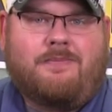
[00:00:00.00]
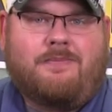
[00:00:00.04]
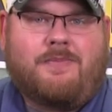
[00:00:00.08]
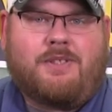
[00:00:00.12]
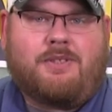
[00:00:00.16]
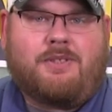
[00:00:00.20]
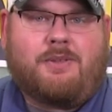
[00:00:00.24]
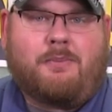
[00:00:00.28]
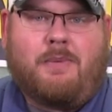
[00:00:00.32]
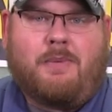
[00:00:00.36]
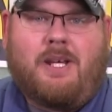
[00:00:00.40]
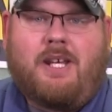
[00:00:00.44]

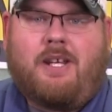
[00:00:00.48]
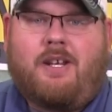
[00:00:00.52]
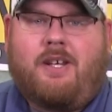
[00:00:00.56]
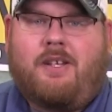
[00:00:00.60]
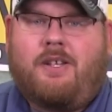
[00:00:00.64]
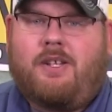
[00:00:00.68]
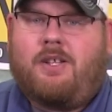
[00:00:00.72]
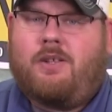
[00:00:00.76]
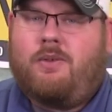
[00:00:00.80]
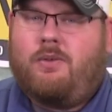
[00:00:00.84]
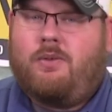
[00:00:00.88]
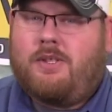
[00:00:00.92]
These are made in
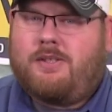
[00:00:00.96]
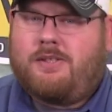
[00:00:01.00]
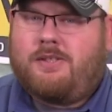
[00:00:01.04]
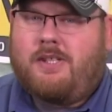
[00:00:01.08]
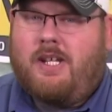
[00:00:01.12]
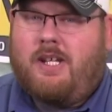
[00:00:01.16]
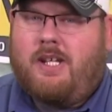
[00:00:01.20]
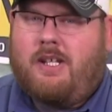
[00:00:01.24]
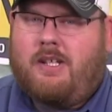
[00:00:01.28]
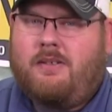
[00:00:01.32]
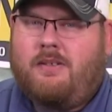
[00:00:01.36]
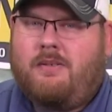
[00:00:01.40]
the
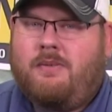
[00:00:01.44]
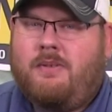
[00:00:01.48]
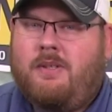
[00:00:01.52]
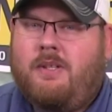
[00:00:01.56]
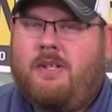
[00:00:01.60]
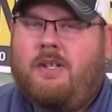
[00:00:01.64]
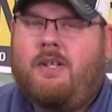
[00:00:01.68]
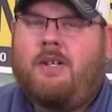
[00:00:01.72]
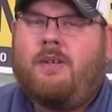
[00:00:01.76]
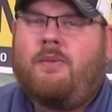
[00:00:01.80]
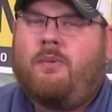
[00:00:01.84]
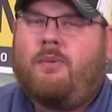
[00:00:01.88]
USA
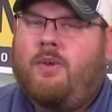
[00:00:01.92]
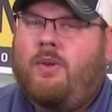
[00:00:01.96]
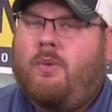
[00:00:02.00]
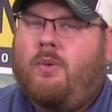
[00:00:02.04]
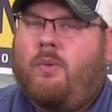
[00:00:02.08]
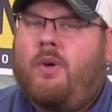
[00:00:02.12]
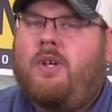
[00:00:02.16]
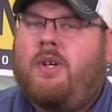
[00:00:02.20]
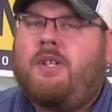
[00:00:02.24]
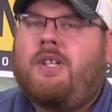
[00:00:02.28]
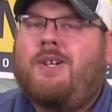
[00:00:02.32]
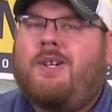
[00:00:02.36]
with a
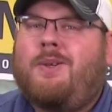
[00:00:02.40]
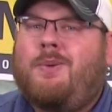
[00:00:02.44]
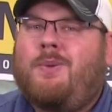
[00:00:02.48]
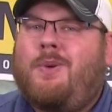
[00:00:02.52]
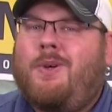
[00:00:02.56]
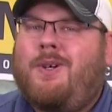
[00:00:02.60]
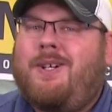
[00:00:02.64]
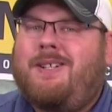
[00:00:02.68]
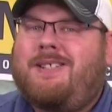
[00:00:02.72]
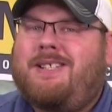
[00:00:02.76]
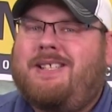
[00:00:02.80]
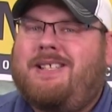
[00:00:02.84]
1-year
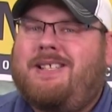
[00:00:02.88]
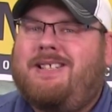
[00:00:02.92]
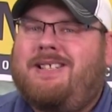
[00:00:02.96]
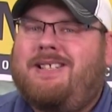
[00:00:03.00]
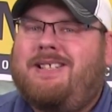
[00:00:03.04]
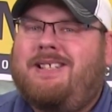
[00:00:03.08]
warranty.